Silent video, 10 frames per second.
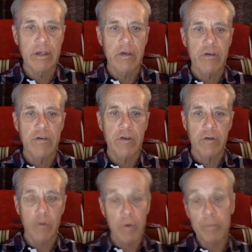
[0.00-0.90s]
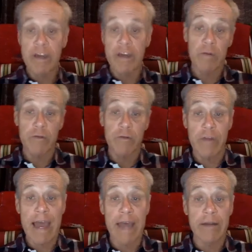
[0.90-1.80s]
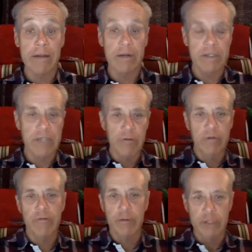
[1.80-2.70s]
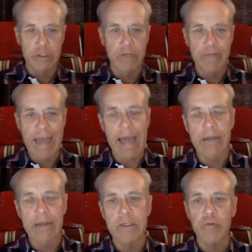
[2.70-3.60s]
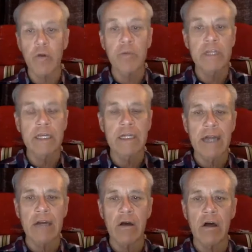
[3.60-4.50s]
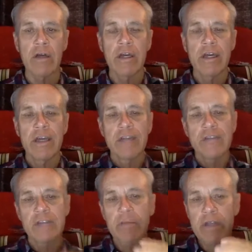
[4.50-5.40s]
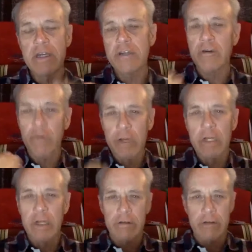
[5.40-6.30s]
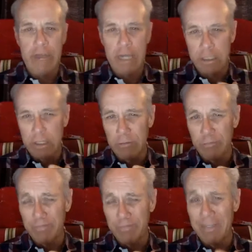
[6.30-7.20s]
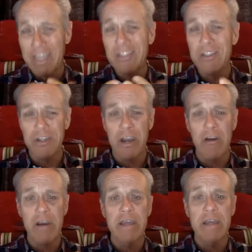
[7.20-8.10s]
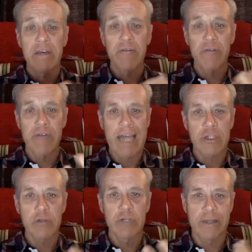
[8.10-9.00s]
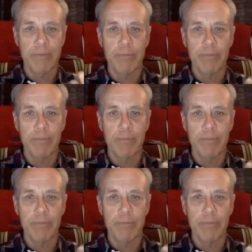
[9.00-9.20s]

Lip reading: So the replacement for that, a safer version of that, is propylene glycol. Some of these ingredients are actually necessary for the